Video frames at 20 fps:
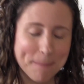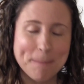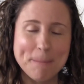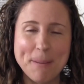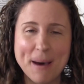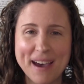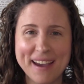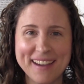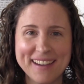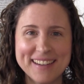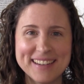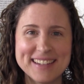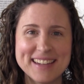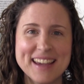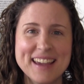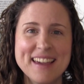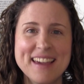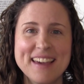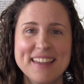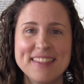
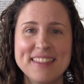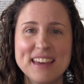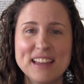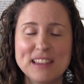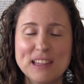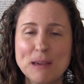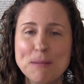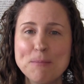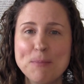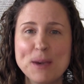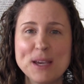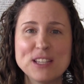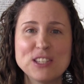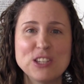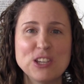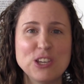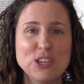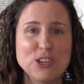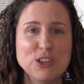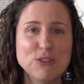But the
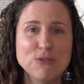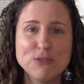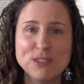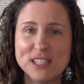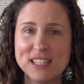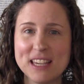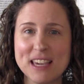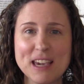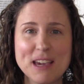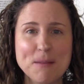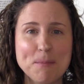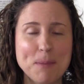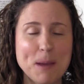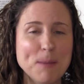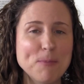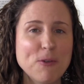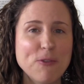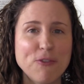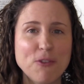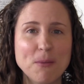Olympics, you see
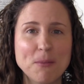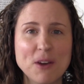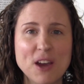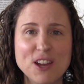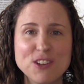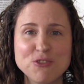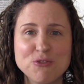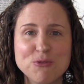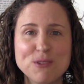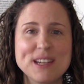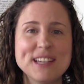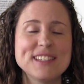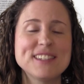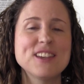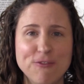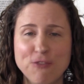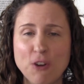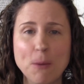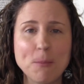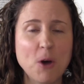people from
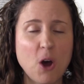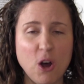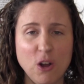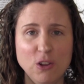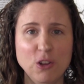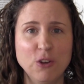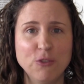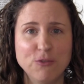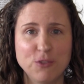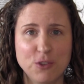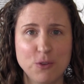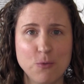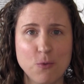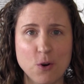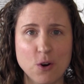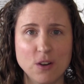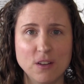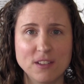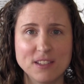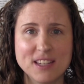countries from all over the
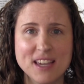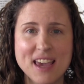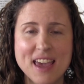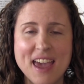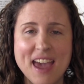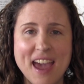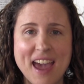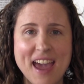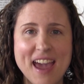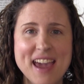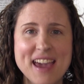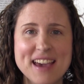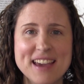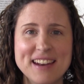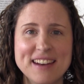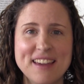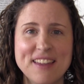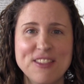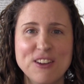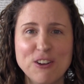world.
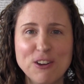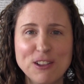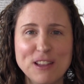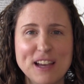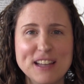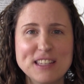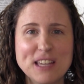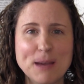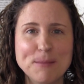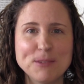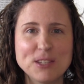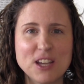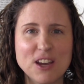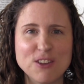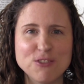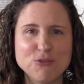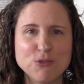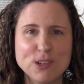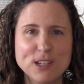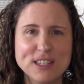And there are a lot of times
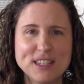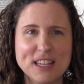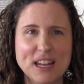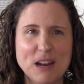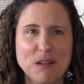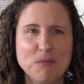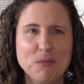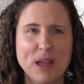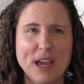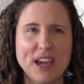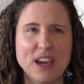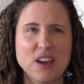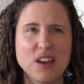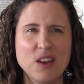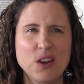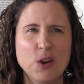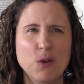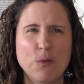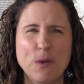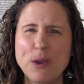countries that I'm like,
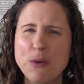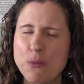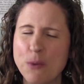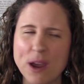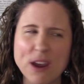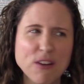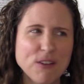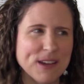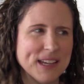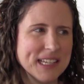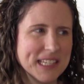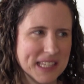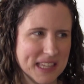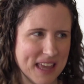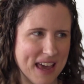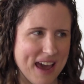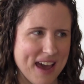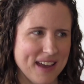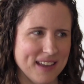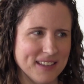wait, where is
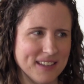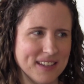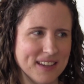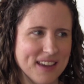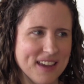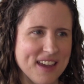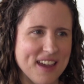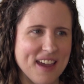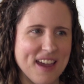that?